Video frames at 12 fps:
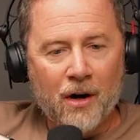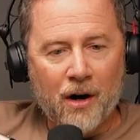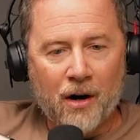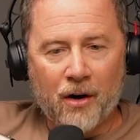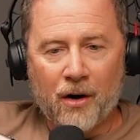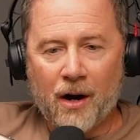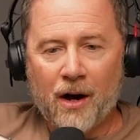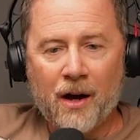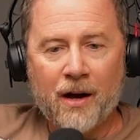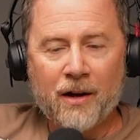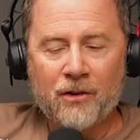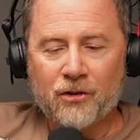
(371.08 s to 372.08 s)
our
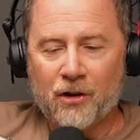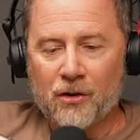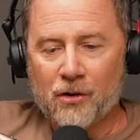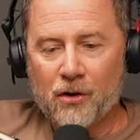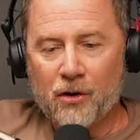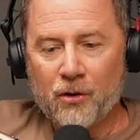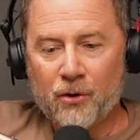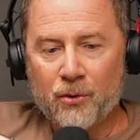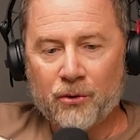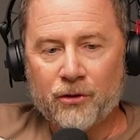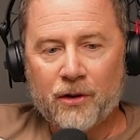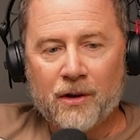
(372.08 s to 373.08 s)
highs, our
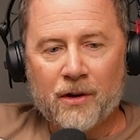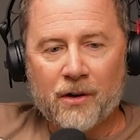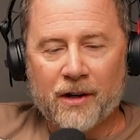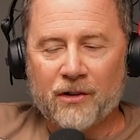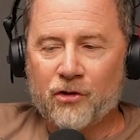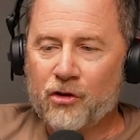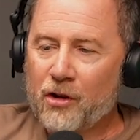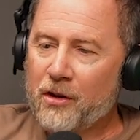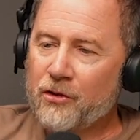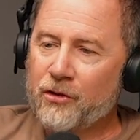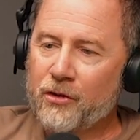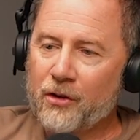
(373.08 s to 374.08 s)
lows, like
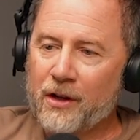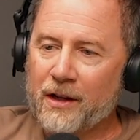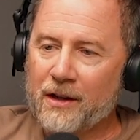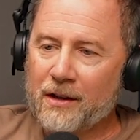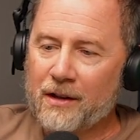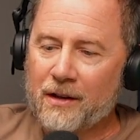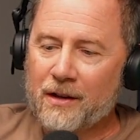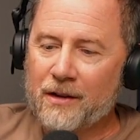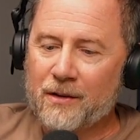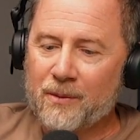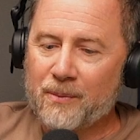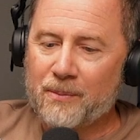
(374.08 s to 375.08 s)
just like
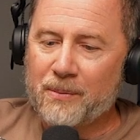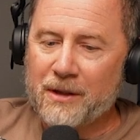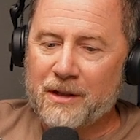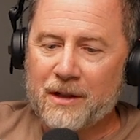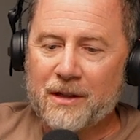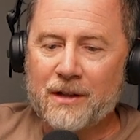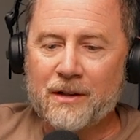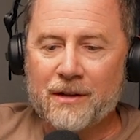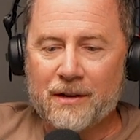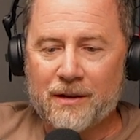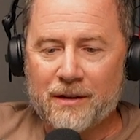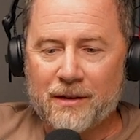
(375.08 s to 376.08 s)

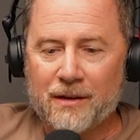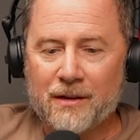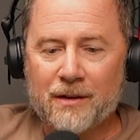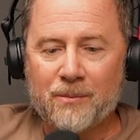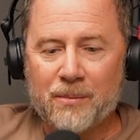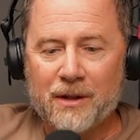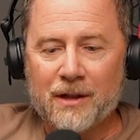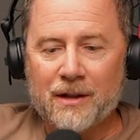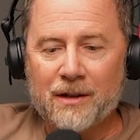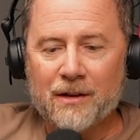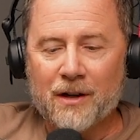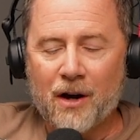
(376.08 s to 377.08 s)
beginning
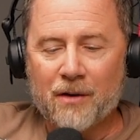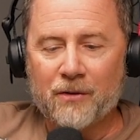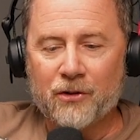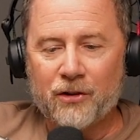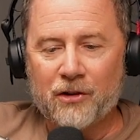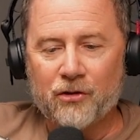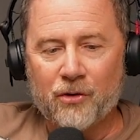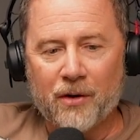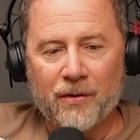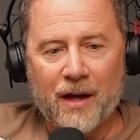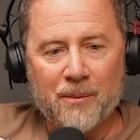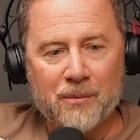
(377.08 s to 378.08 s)
the conversation
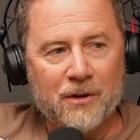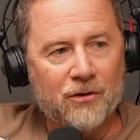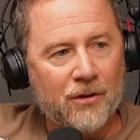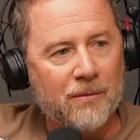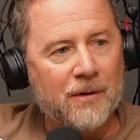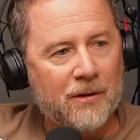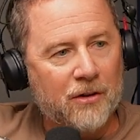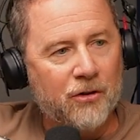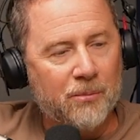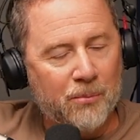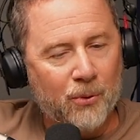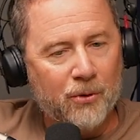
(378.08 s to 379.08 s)
around that being something
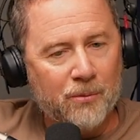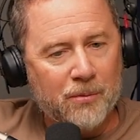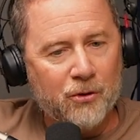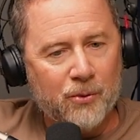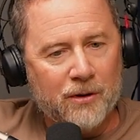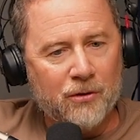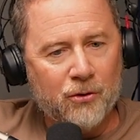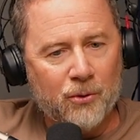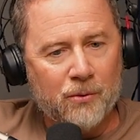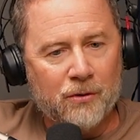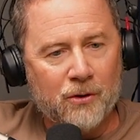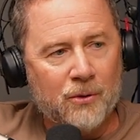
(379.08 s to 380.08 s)
that's important between the
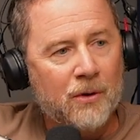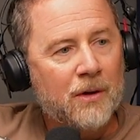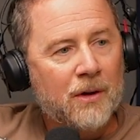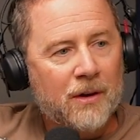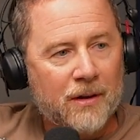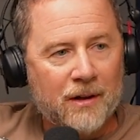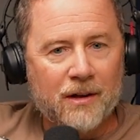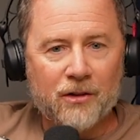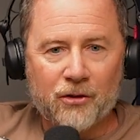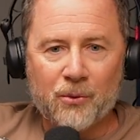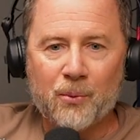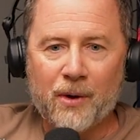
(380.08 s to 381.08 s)
two of you
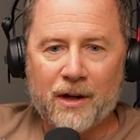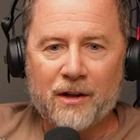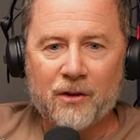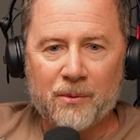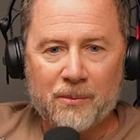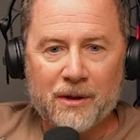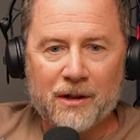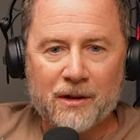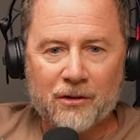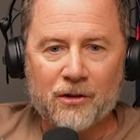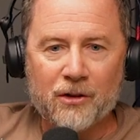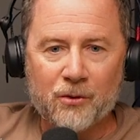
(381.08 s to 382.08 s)
is a way to
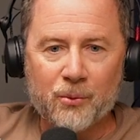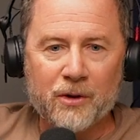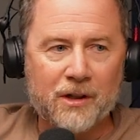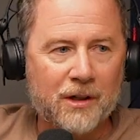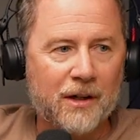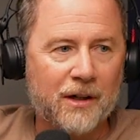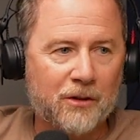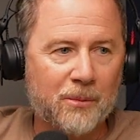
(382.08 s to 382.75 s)
begin to reconnect